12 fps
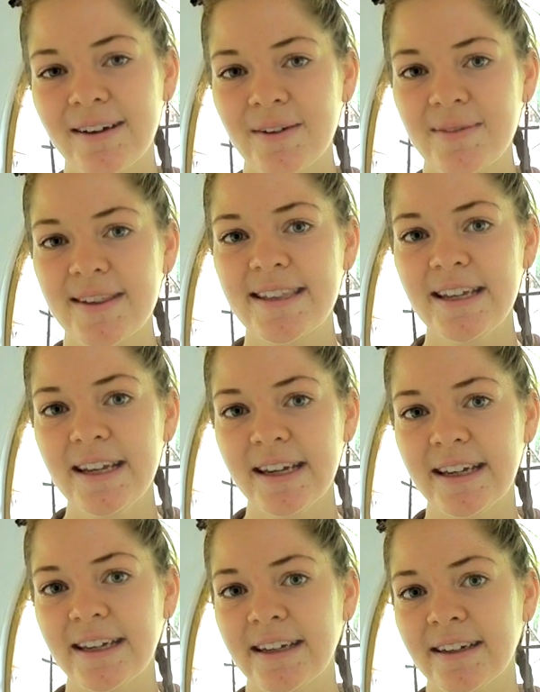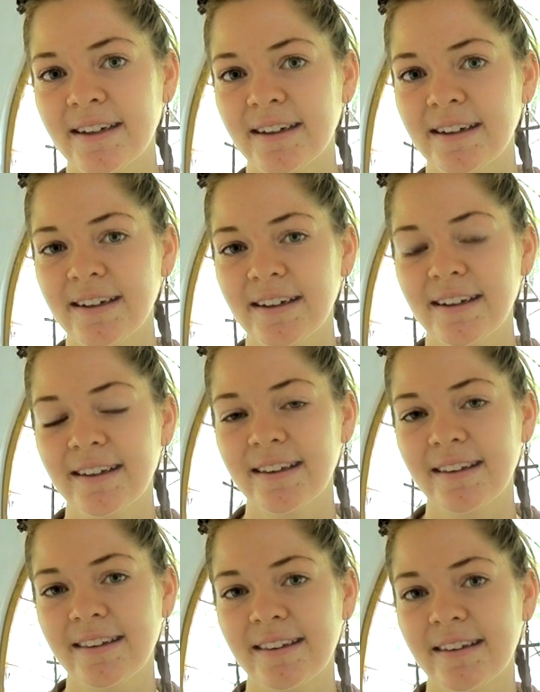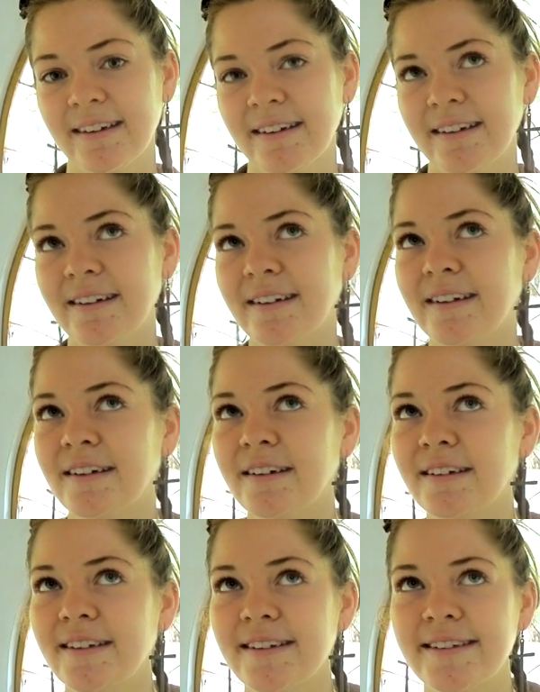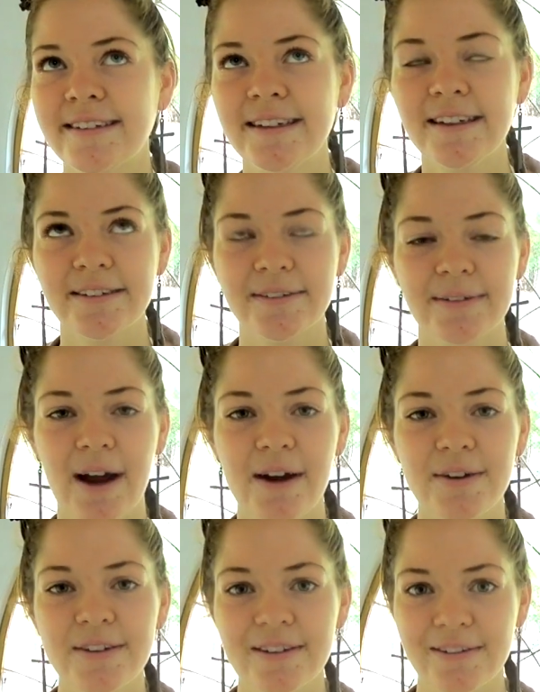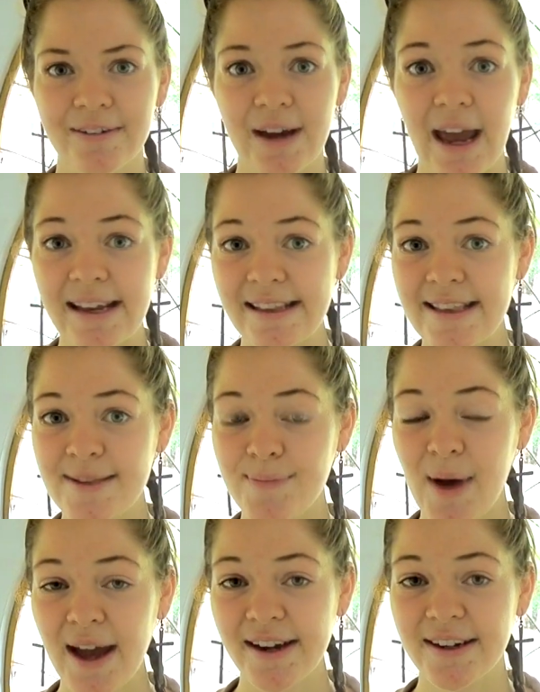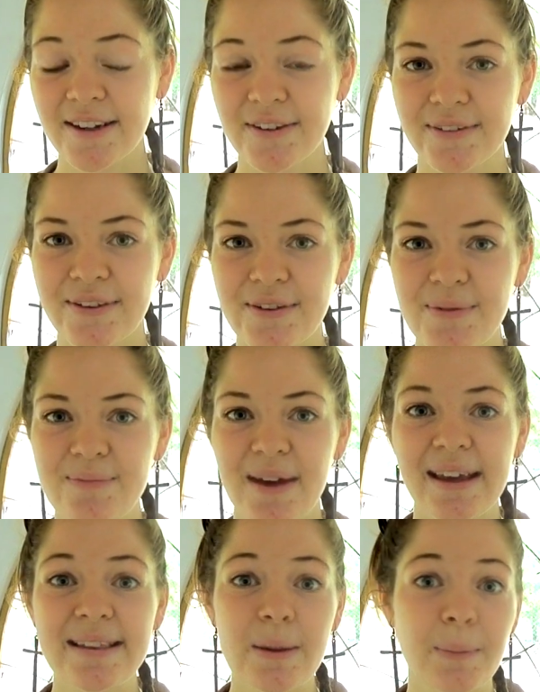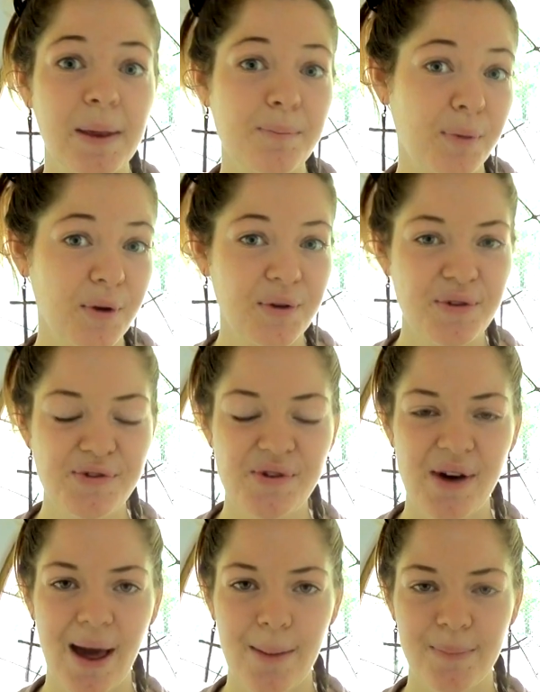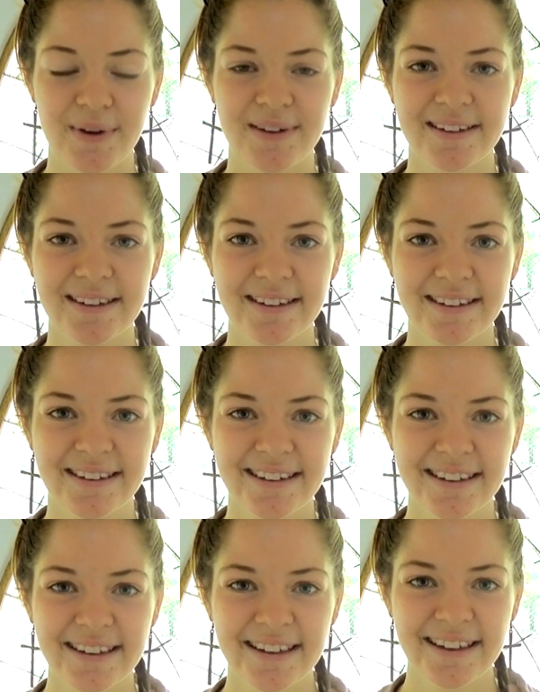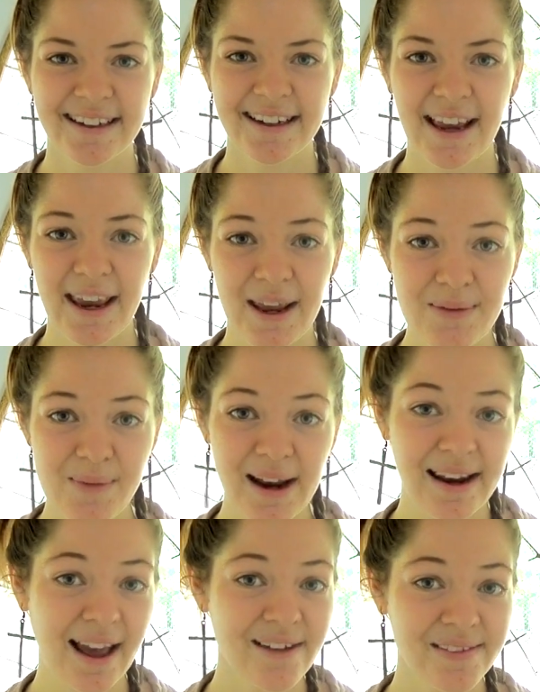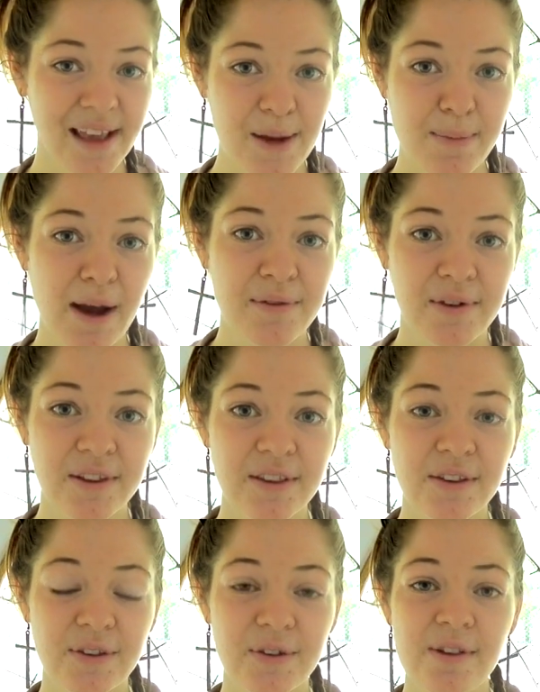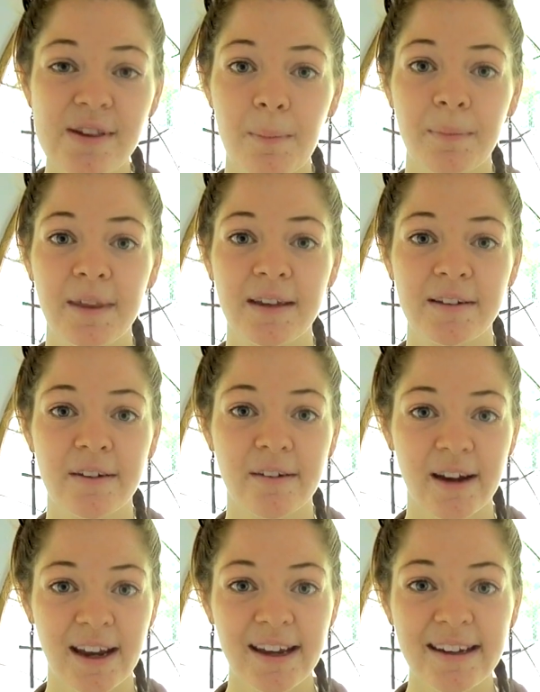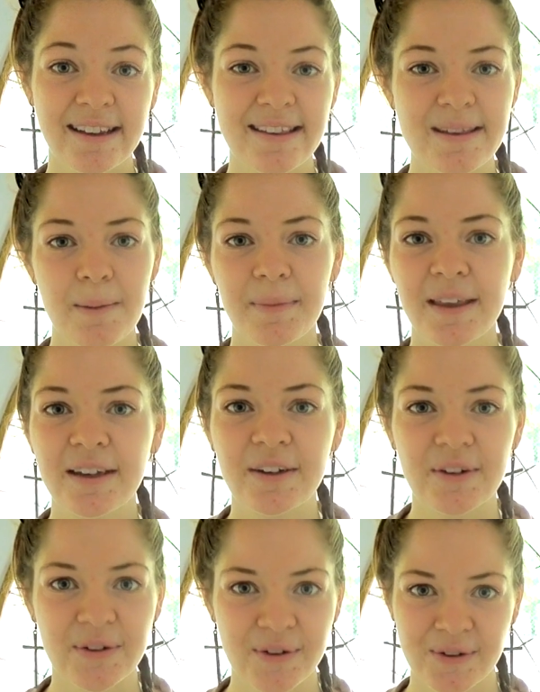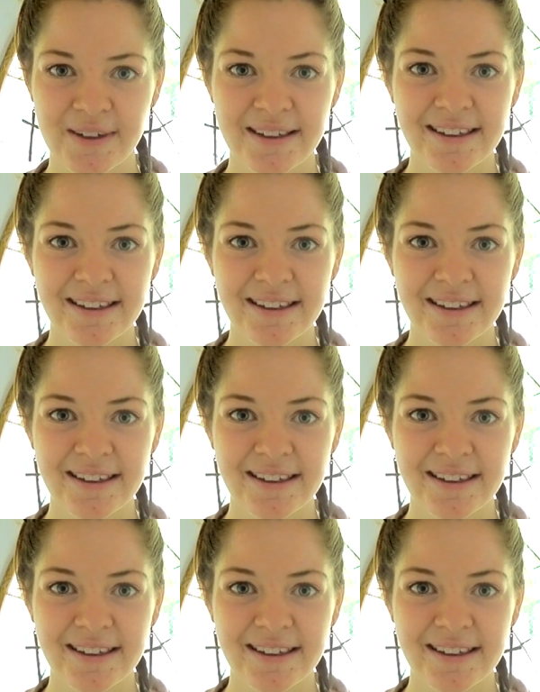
seeing the shit around you can inspire you to make something beautiful happen. Like, in my lifetime, I want to do something great and something good.